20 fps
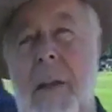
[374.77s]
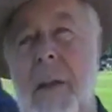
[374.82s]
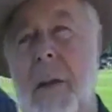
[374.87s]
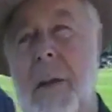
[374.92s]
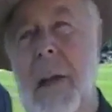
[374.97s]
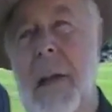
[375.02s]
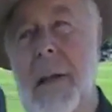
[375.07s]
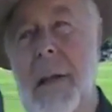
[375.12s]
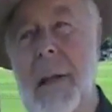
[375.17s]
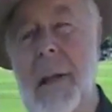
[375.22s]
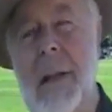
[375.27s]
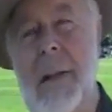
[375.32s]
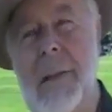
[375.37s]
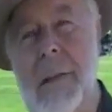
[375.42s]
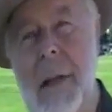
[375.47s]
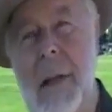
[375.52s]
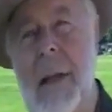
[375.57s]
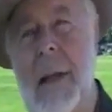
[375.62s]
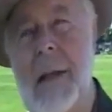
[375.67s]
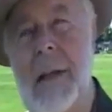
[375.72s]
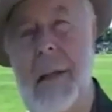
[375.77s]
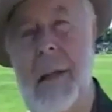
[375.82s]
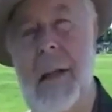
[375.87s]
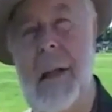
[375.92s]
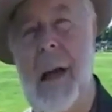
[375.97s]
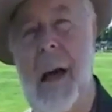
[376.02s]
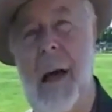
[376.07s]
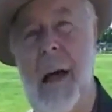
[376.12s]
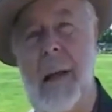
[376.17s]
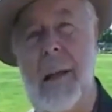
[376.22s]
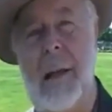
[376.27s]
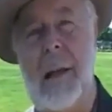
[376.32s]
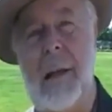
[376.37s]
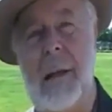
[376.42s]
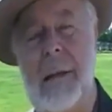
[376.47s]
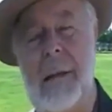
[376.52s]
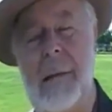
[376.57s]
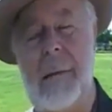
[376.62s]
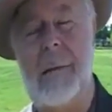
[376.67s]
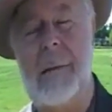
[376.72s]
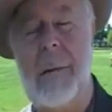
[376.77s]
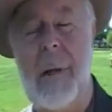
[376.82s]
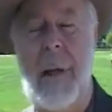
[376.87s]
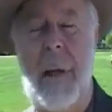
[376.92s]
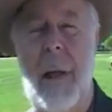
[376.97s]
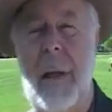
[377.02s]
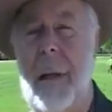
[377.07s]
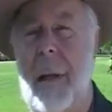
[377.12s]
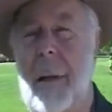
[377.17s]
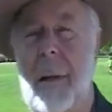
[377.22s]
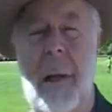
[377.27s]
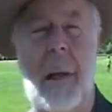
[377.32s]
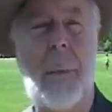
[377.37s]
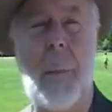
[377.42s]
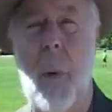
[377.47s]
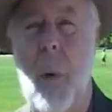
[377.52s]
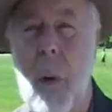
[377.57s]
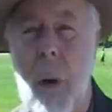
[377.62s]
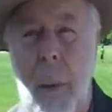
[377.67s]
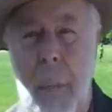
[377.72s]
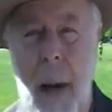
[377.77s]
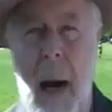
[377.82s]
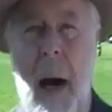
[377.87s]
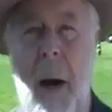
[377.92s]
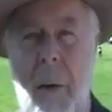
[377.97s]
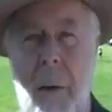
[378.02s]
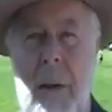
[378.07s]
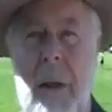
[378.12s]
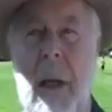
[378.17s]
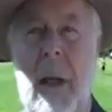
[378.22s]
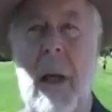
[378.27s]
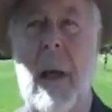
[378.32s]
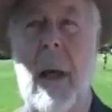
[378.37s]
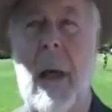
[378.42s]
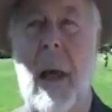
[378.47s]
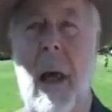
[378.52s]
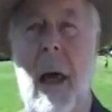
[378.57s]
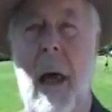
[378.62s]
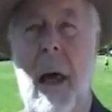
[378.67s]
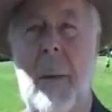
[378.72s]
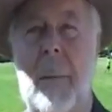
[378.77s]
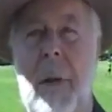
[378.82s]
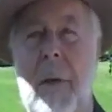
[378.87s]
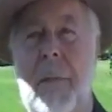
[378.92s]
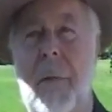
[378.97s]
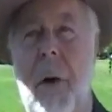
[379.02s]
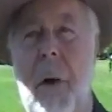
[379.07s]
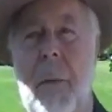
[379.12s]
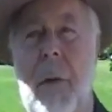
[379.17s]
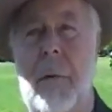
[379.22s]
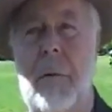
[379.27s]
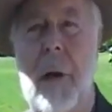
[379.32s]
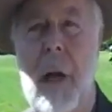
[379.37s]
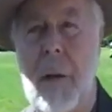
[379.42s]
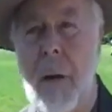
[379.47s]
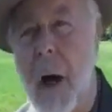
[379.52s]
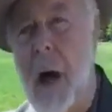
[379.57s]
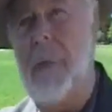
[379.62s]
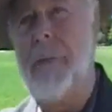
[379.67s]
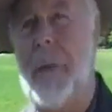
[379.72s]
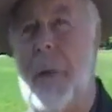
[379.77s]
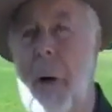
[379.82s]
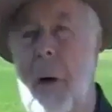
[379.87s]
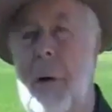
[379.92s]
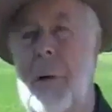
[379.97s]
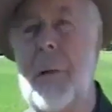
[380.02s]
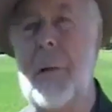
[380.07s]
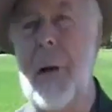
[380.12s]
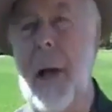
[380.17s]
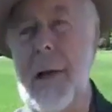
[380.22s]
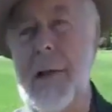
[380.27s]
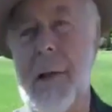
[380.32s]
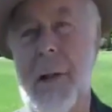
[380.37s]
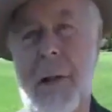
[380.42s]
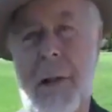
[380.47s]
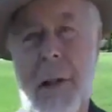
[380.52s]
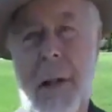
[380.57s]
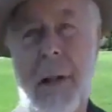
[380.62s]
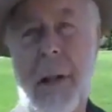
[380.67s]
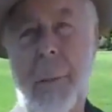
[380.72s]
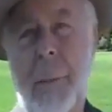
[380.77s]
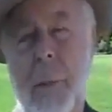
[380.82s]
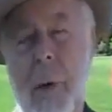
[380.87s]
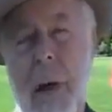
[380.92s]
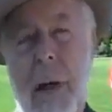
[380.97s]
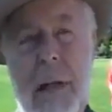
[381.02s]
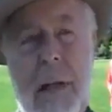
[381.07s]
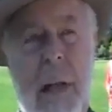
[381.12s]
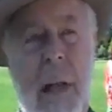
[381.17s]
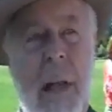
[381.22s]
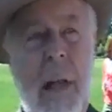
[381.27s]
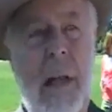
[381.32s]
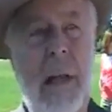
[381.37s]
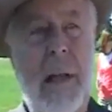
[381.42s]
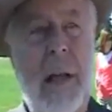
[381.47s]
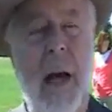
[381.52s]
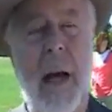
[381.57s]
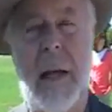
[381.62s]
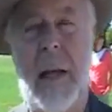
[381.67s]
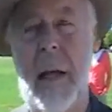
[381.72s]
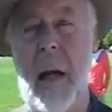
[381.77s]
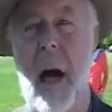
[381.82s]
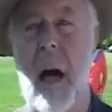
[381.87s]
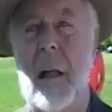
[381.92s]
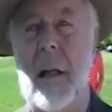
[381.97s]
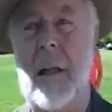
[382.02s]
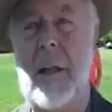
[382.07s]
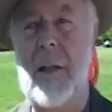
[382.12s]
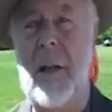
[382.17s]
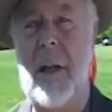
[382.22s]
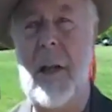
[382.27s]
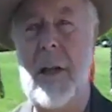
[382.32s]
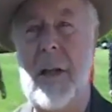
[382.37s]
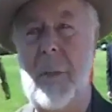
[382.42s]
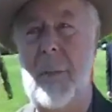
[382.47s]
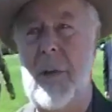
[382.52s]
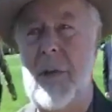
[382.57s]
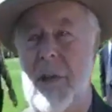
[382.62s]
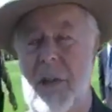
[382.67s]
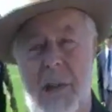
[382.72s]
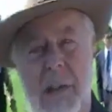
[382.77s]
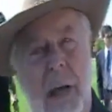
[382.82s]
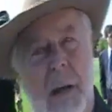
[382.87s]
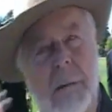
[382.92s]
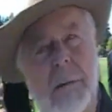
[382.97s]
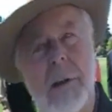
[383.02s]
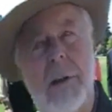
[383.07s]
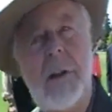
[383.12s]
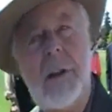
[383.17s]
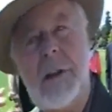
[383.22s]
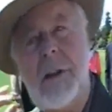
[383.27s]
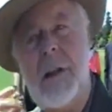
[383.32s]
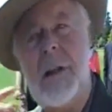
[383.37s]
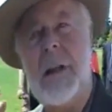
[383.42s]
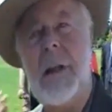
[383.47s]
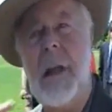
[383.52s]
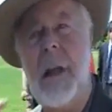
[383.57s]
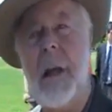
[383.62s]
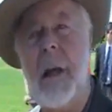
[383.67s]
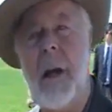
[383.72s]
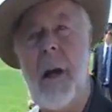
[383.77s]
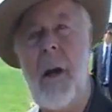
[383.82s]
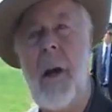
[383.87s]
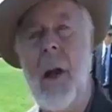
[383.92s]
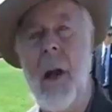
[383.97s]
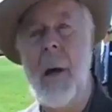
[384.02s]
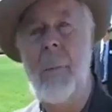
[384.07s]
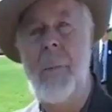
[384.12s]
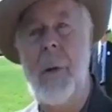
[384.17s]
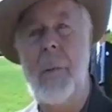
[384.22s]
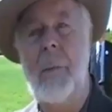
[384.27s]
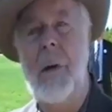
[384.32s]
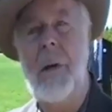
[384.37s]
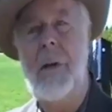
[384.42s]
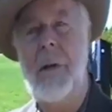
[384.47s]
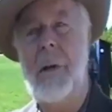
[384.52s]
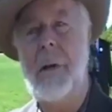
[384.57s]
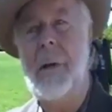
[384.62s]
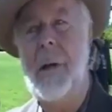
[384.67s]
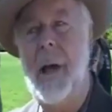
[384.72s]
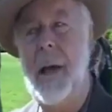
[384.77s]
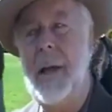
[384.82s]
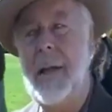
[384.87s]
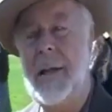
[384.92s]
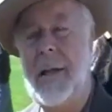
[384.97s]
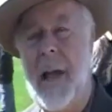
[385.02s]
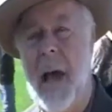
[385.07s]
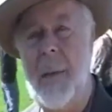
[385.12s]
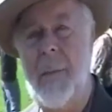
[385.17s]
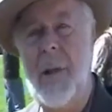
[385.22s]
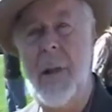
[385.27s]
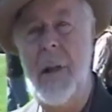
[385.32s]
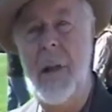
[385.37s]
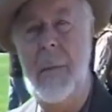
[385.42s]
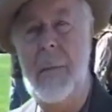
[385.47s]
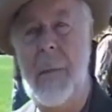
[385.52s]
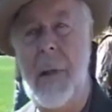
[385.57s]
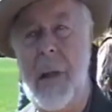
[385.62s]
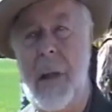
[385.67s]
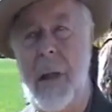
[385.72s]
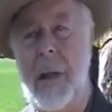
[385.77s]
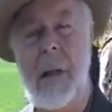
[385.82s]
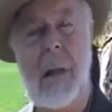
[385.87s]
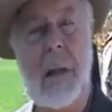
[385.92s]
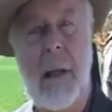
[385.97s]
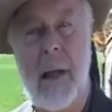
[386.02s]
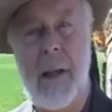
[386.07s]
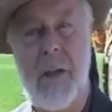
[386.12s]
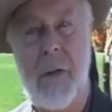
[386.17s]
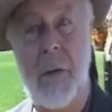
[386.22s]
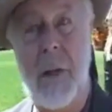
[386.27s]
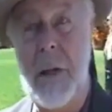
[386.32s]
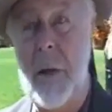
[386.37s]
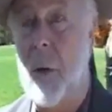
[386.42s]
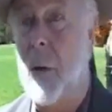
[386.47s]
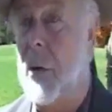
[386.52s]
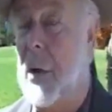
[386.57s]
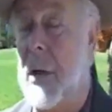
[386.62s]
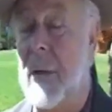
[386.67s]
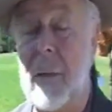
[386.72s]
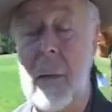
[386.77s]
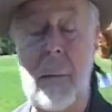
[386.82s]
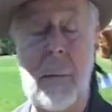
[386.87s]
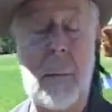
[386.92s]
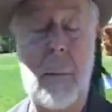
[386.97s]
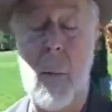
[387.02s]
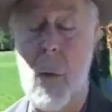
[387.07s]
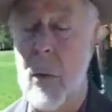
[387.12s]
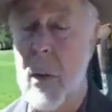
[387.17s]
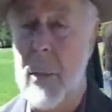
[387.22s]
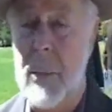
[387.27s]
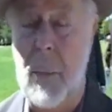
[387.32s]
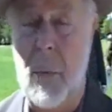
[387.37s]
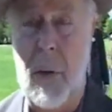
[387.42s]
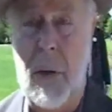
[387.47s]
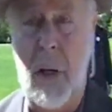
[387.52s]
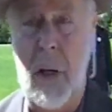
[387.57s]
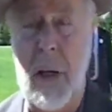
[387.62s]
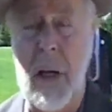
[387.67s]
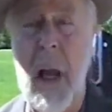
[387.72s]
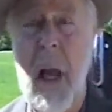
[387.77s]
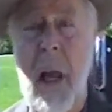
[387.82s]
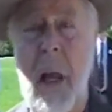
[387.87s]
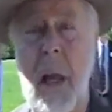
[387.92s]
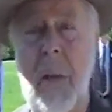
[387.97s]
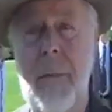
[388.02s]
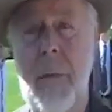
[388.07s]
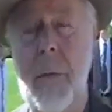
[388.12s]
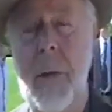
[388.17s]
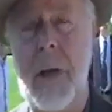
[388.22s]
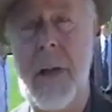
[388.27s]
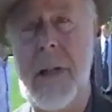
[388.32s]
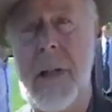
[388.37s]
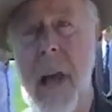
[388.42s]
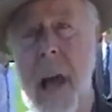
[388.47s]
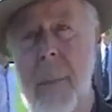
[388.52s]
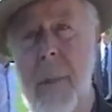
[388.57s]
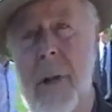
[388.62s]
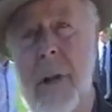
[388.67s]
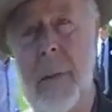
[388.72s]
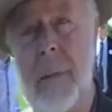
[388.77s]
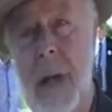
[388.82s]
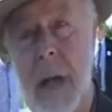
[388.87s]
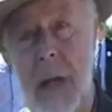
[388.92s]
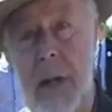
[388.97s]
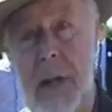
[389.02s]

So these are the things that I think we need to think more about before we run off in all directions and embrace ideologies which sound good to the ear, but when you examine them intellectually, or even more importantly, if you examine them